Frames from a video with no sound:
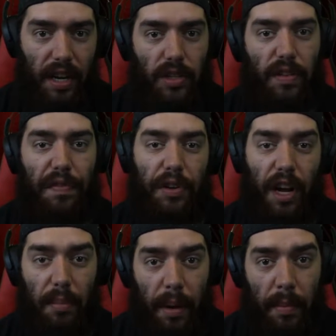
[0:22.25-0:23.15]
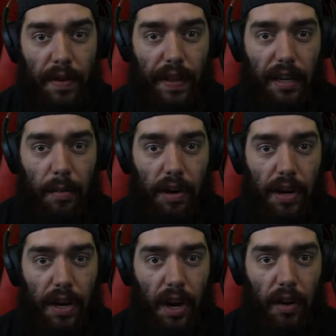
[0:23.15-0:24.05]
So if you're not a member of that
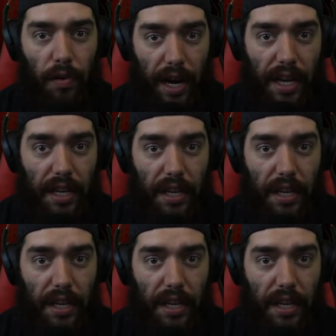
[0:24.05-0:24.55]
community already,